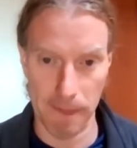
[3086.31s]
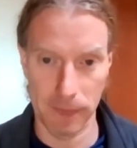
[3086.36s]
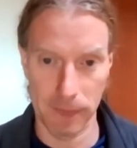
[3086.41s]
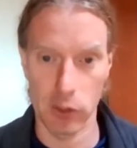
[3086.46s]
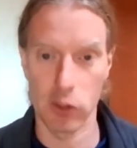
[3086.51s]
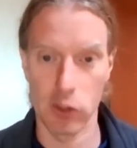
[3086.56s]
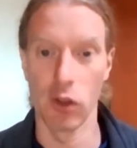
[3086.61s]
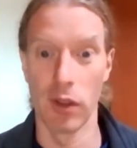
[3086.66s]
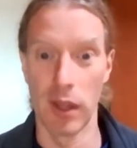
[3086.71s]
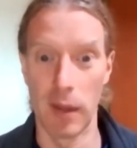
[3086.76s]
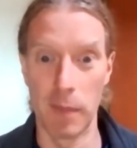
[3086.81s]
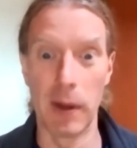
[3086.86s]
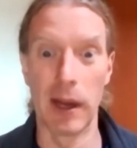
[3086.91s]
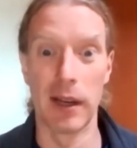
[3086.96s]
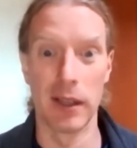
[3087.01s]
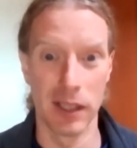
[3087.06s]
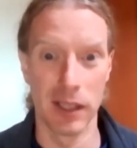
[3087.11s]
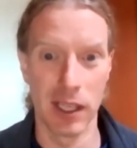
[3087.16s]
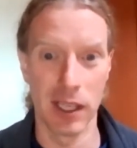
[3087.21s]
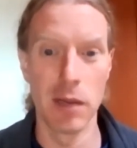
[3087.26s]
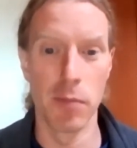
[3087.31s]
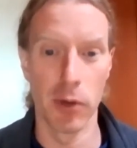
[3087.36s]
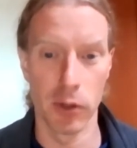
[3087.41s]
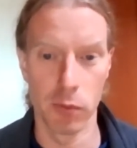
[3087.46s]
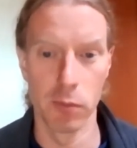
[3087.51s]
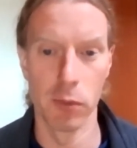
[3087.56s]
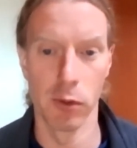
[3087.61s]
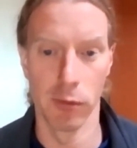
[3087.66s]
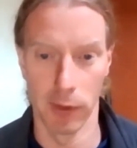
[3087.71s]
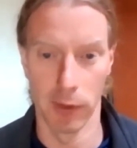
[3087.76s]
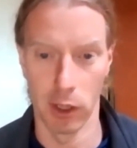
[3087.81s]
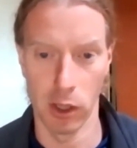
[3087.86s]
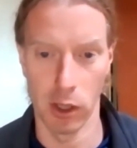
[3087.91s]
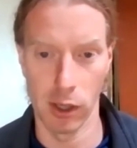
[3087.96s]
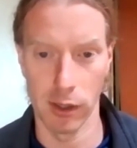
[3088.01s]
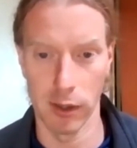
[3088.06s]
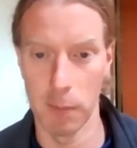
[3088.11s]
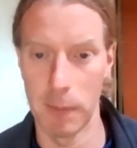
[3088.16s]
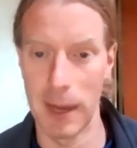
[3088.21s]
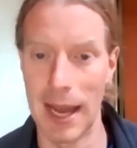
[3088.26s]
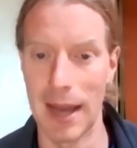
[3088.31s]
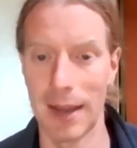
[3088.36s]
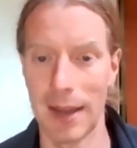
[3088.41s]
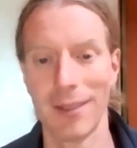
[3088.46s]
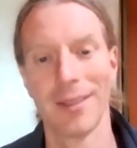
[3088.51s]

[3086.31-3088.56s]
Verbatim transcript: so that, but keep us moving along the path.